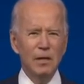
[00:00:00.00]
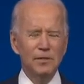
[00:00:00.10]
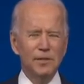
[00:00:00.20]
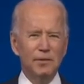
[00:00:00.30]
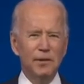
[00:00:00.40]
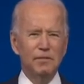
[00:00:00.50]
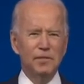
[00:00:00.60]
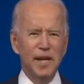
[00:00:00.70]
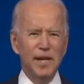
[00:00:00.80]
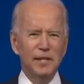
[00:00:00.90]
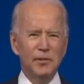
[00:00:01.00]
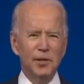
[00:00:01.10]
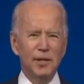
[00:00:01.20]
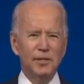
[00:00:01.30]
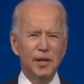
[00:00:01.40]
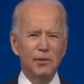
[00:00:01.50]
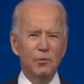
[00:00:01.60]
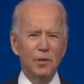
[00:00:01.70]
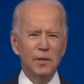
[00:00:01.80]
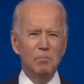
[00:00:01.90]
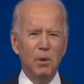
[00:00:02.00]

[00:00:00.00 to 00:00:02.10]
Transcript: Secretary of State, and Attorney General William